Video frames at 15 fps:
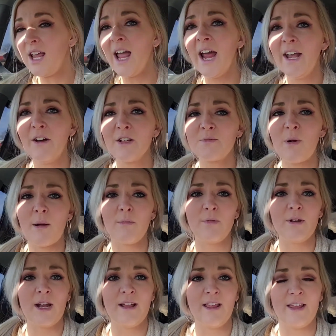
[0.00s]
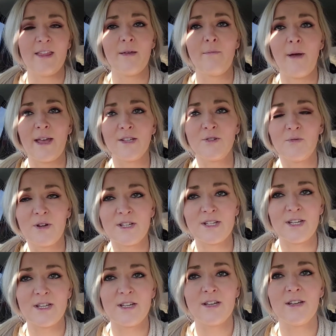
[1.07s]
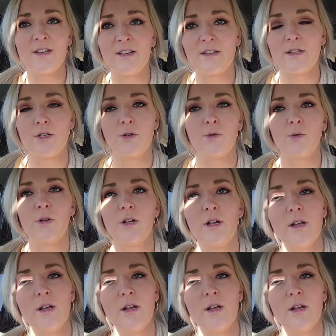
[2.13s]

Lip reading: I know it's probably not like the best reason to